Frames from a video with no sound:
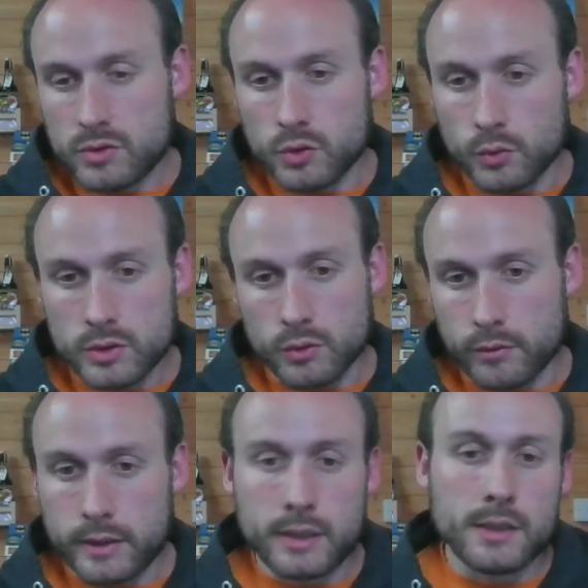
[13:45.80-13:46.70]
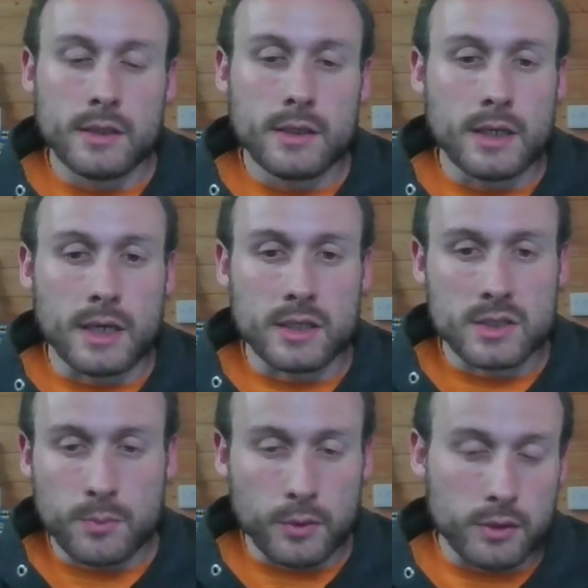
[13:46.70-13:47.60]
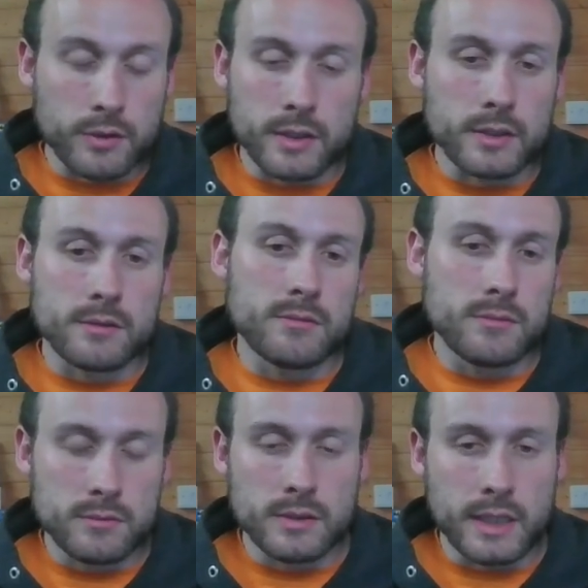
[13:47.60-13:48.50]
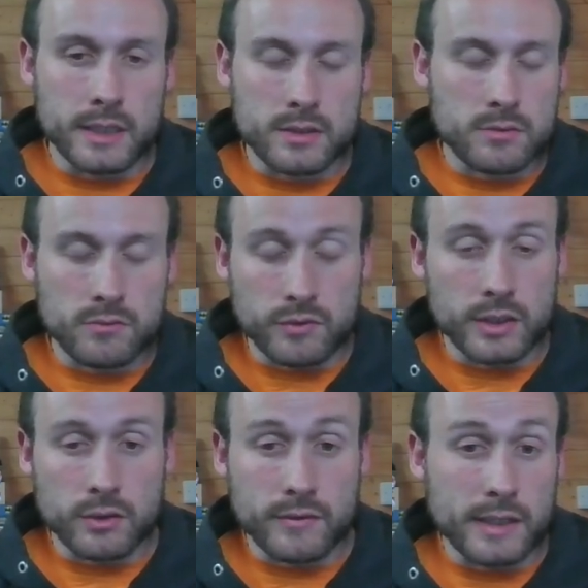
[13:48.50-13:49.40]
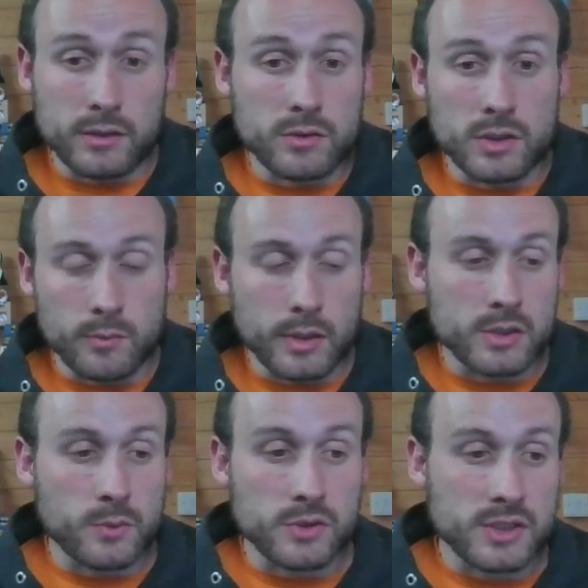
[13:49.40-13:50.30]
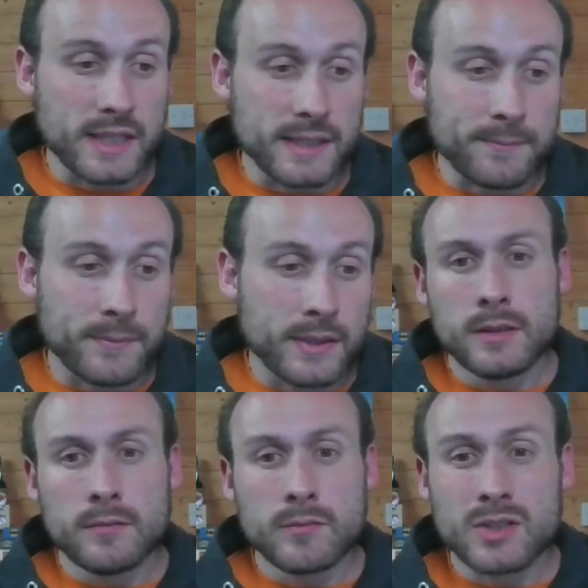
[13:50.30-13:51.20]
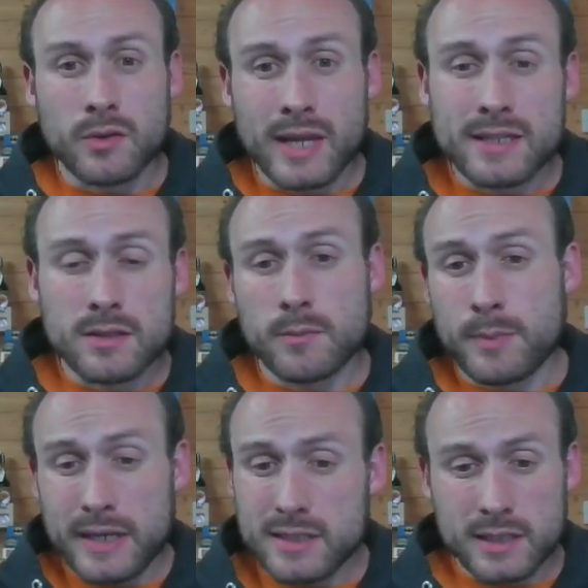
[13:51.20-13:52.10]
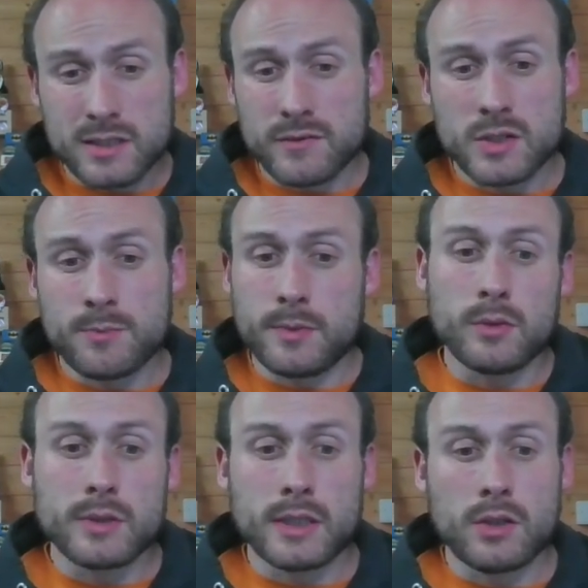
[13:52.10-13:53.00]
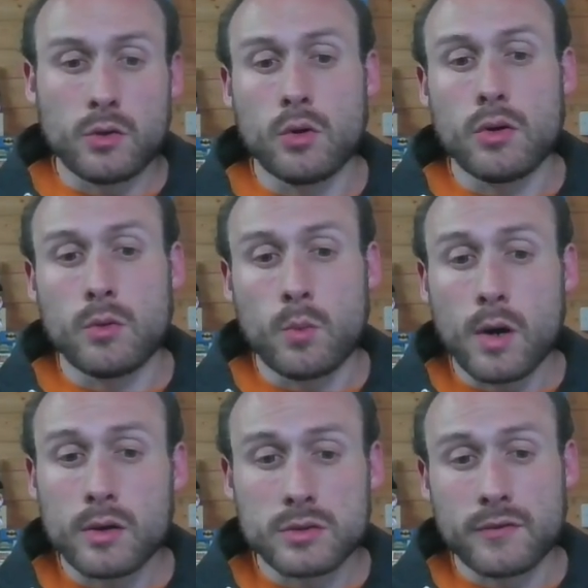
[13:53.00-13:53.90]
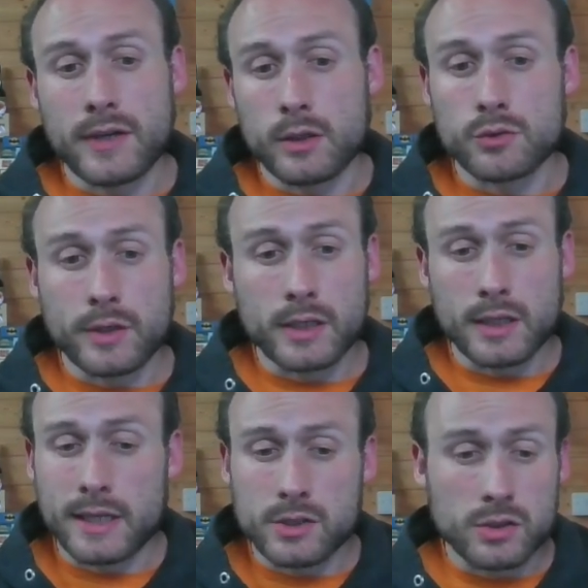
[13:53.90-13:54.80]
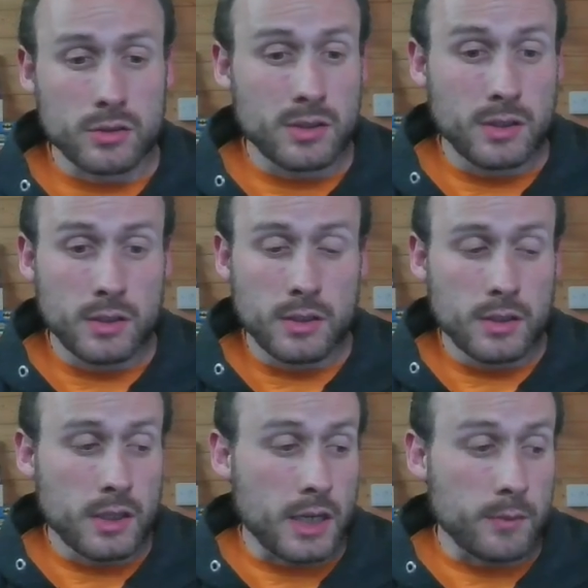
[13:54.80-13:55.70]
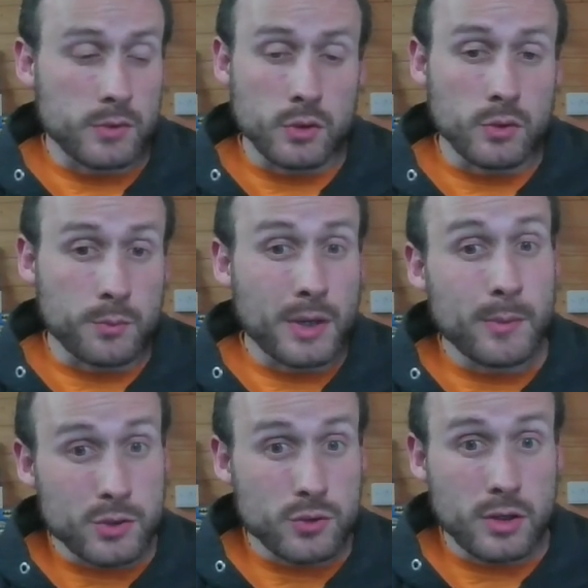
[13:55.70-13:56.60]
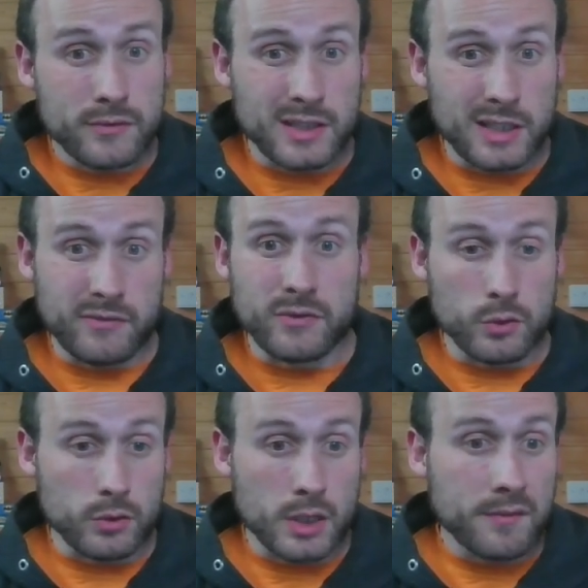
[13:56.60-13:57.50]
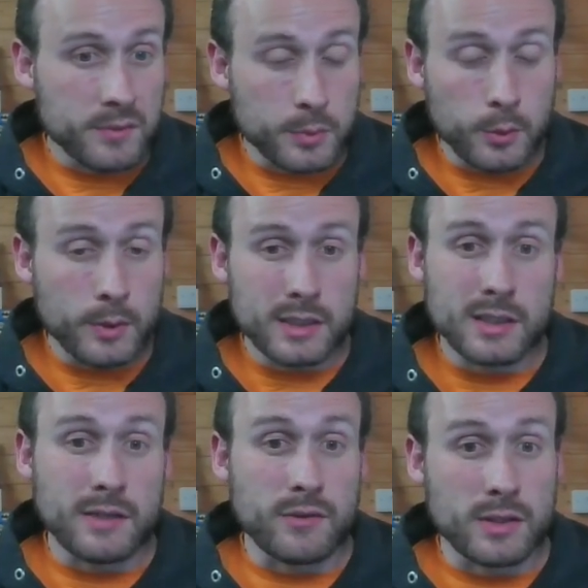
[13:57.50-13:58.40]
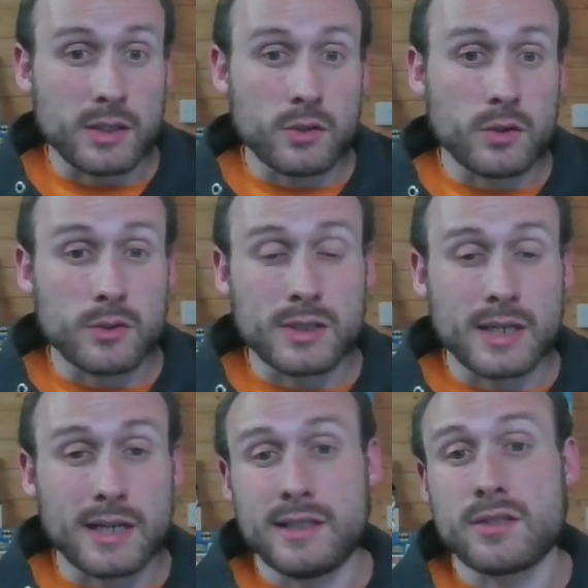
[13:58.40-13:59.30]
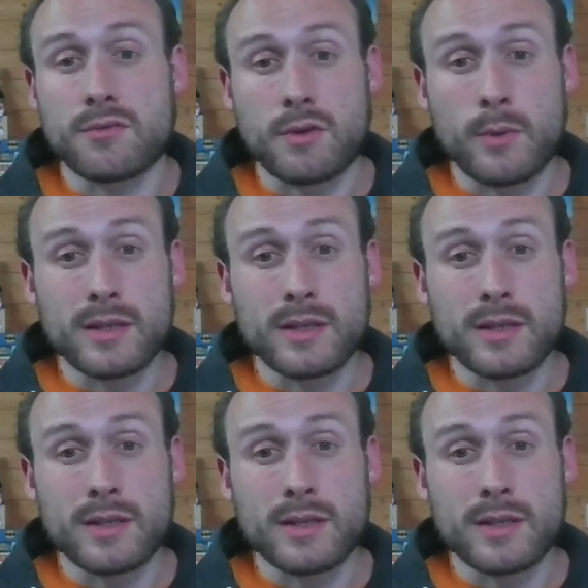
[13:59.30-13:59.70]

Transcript: short story, spoiler alert, it's really good value, so you might as well just get it. So that's the basics of just building your Wilds of Eldraine collection. Do the Premier Draft if you're comfortable with it, if you think you're going to get at least 3